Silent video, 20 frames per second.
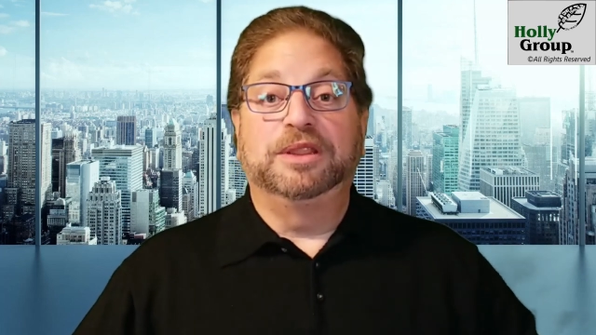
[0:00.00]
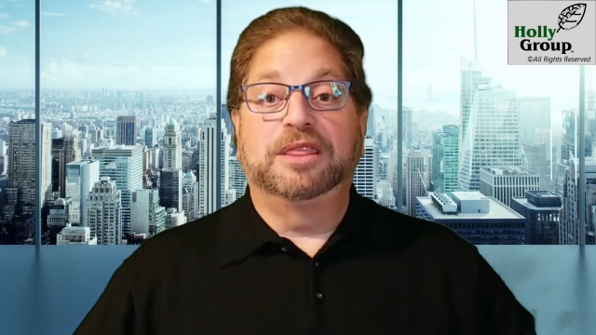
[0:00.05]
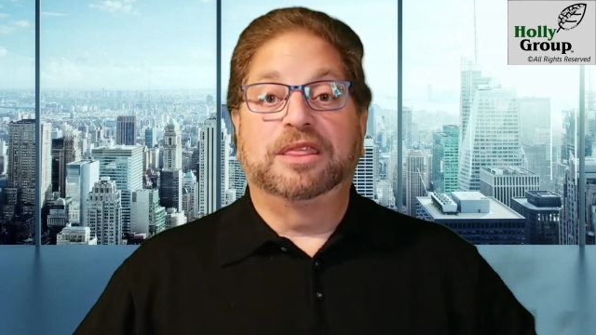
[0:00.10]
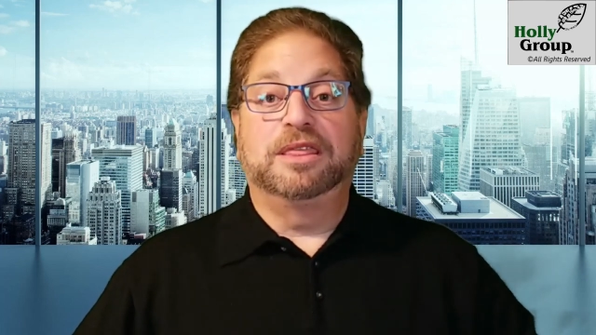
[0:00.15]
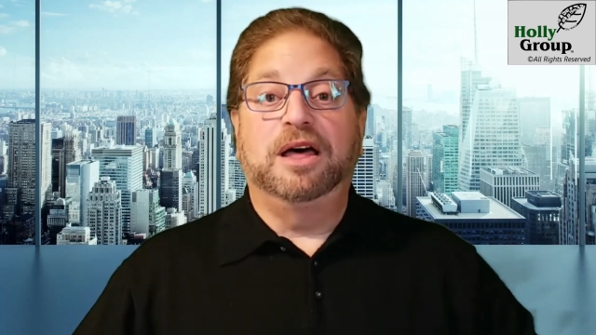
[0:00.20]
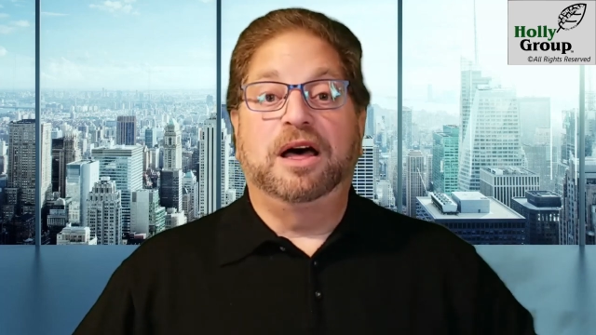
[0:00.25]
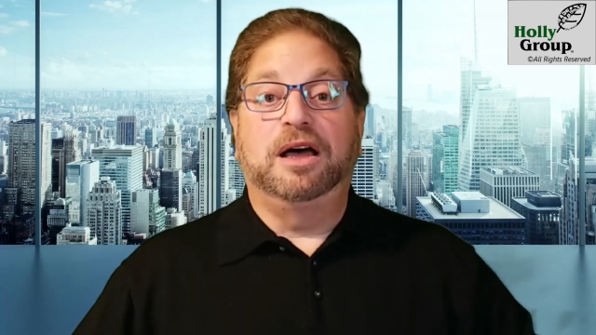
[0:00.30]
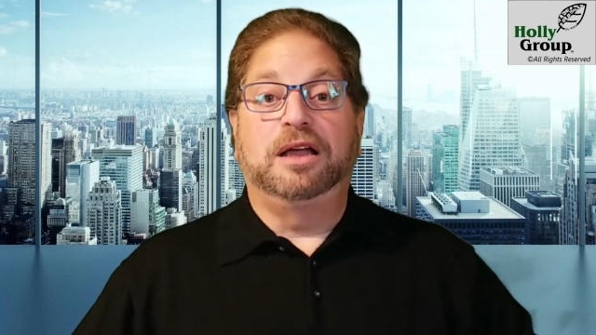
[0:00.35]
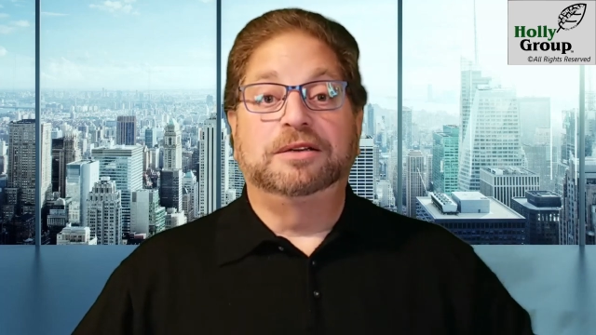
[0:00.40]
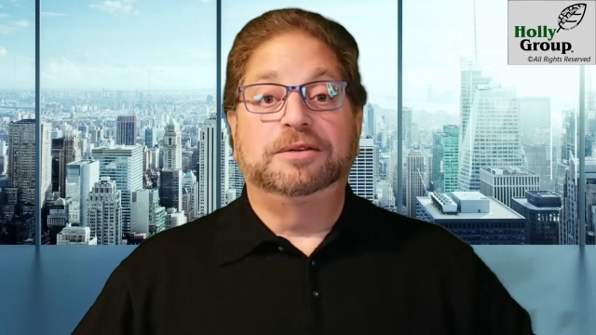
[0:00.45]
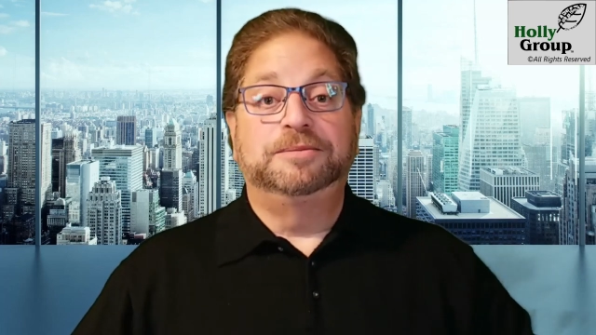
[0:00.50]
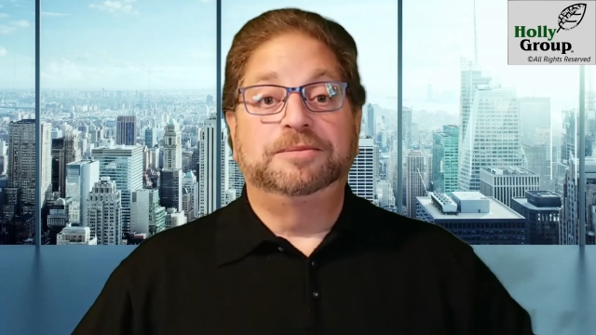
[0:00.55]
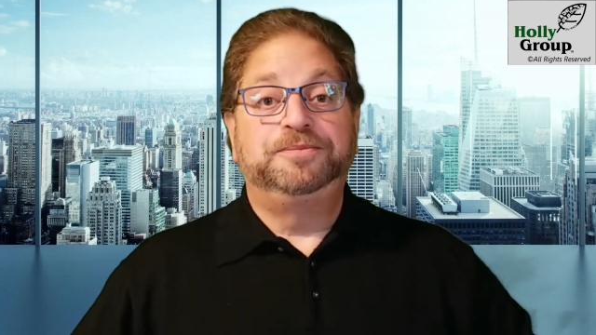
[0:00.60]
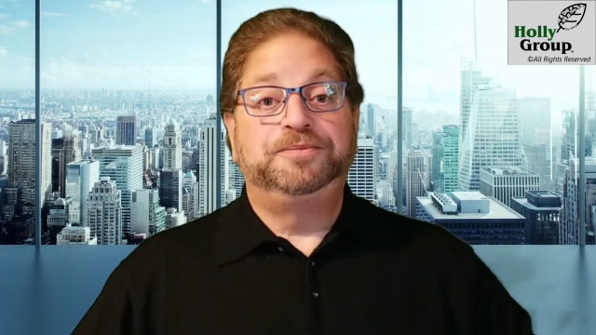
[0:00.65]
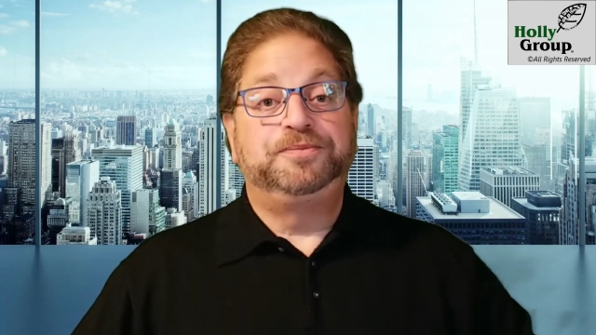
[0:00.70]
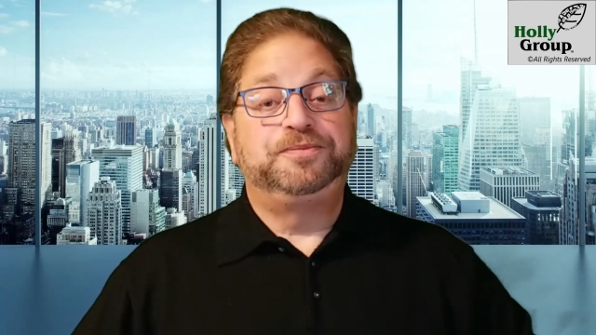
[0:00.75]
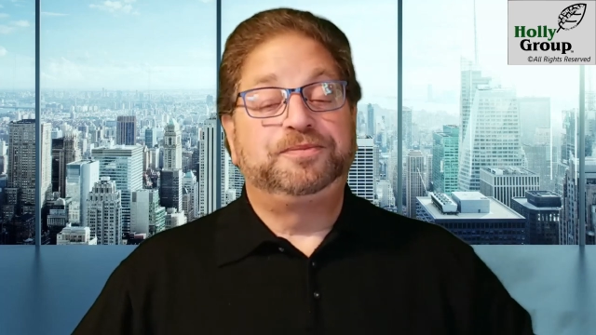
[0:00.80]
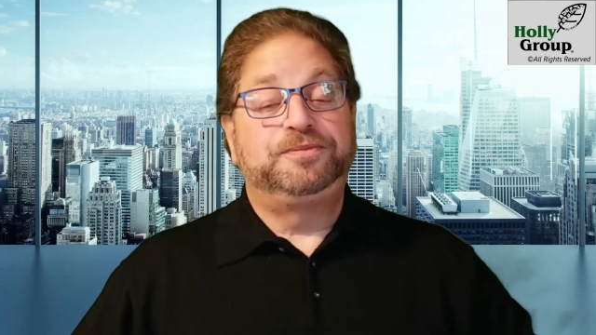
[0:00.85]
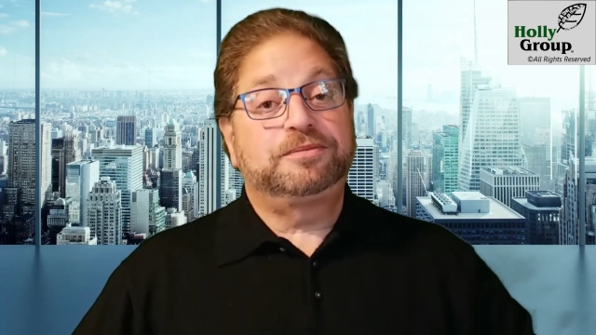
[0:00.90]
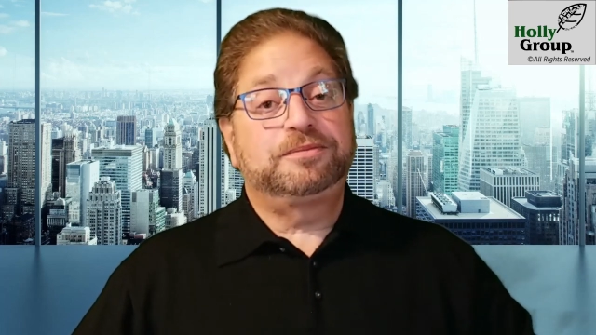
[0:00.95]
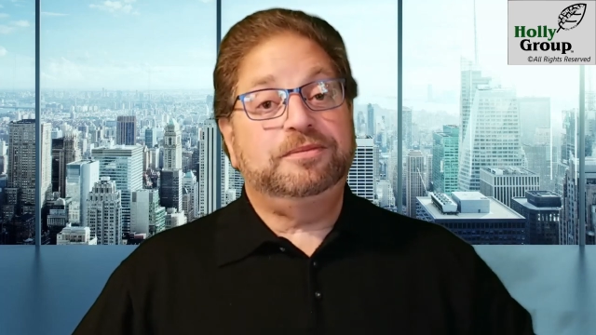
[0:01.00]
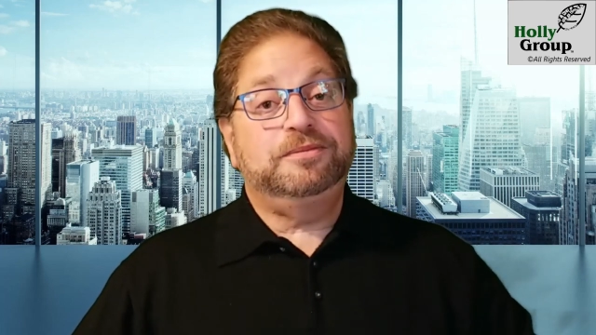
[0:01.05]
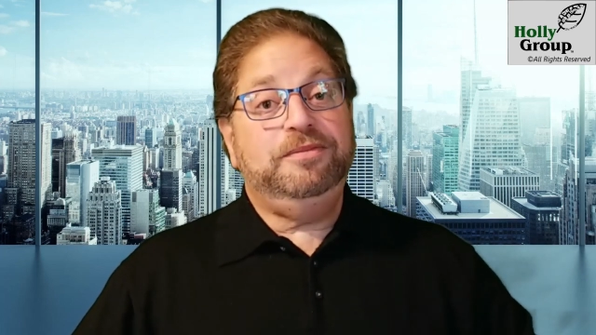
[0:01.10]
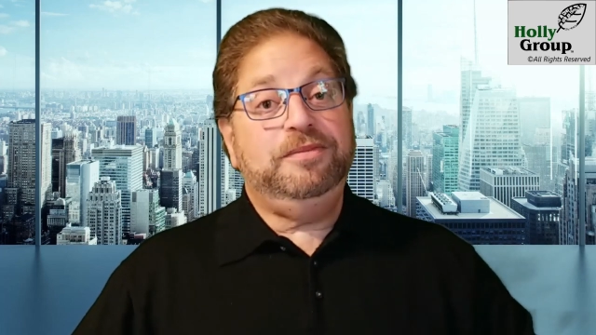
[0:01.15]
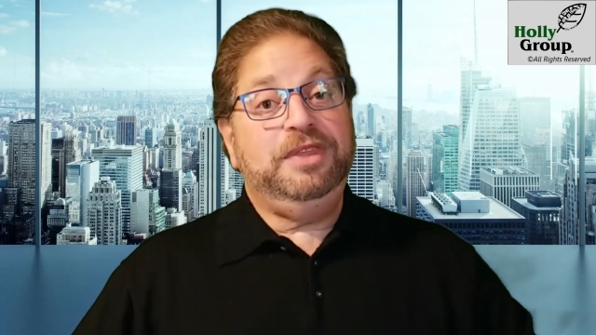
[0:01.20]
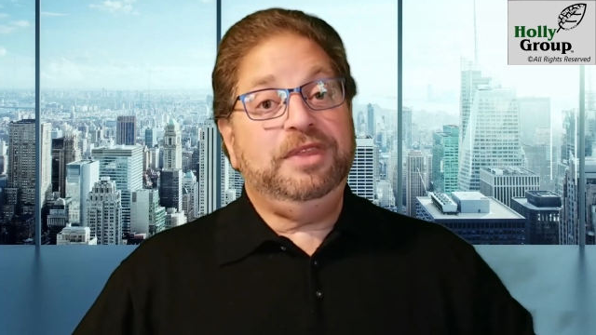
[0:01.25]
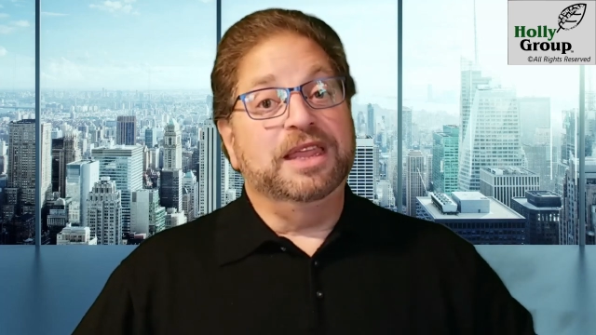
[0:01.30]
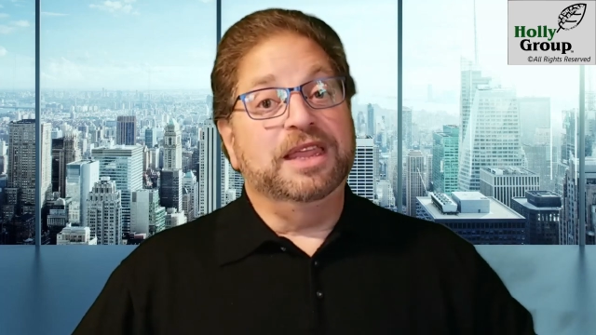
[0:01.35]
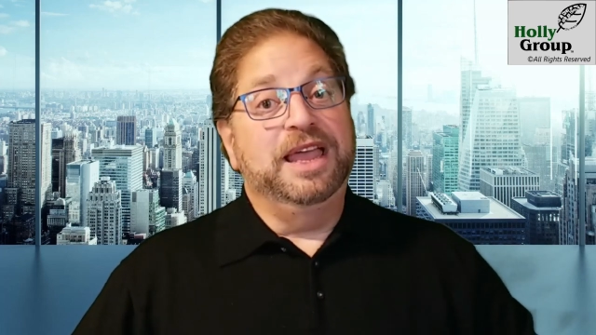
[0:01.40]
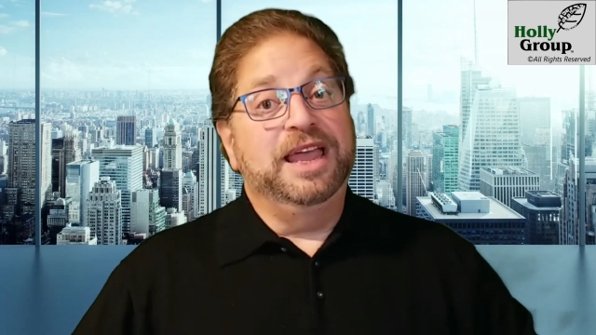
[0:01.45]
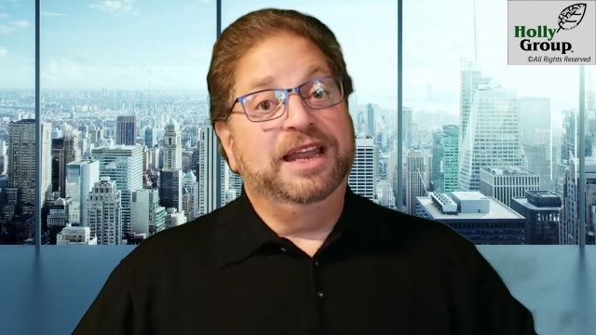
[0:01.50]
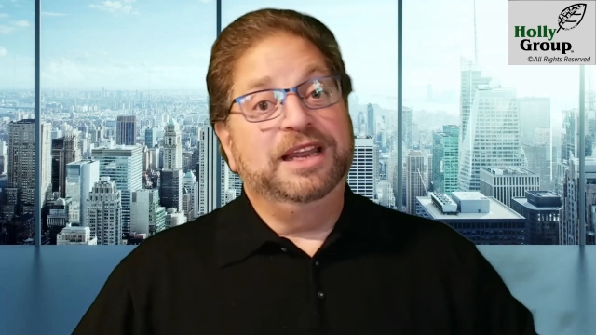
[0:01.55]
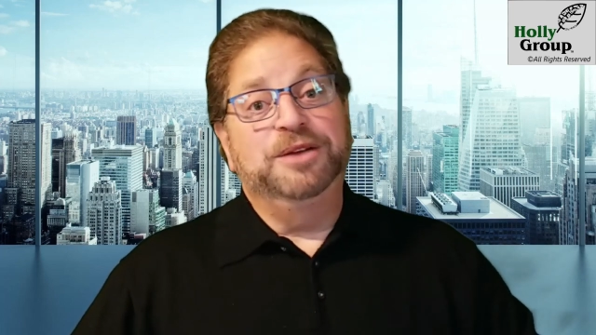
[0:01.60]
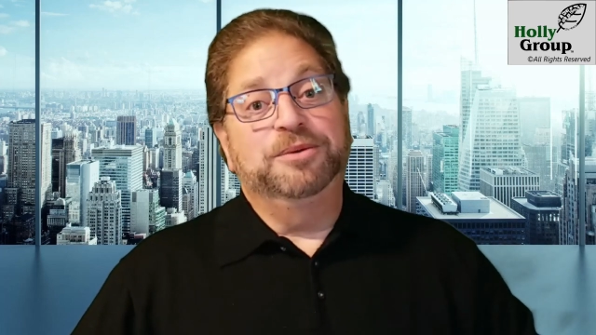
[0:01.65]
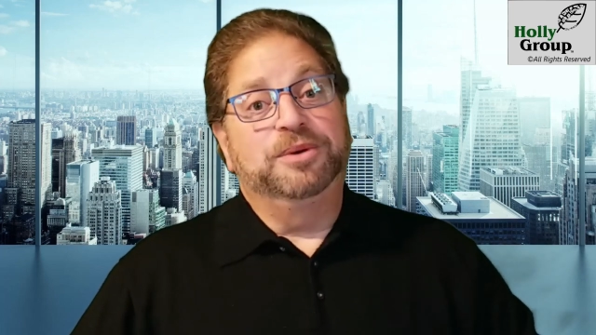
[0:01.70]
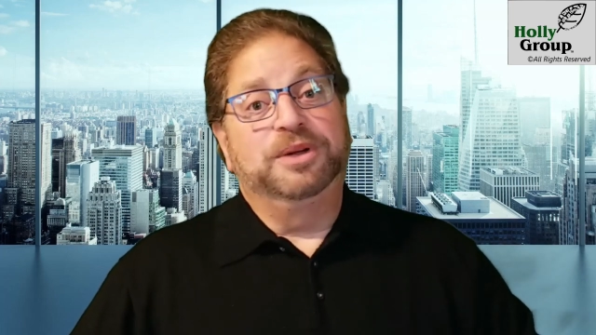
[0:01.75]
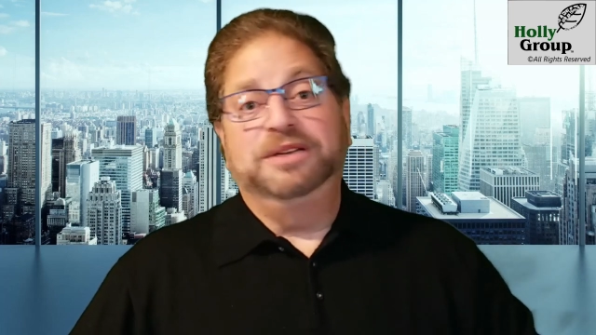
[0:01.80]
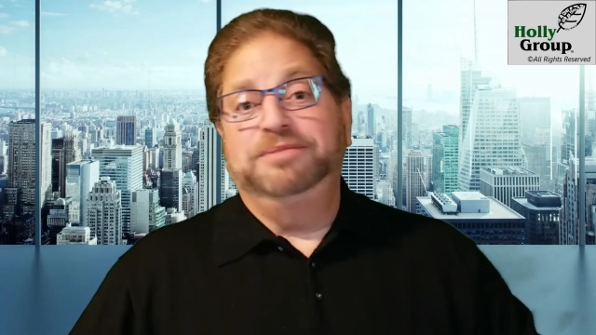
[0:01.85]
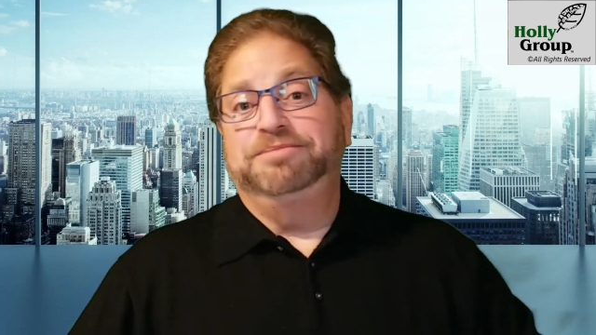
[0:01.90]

thought. Anyone,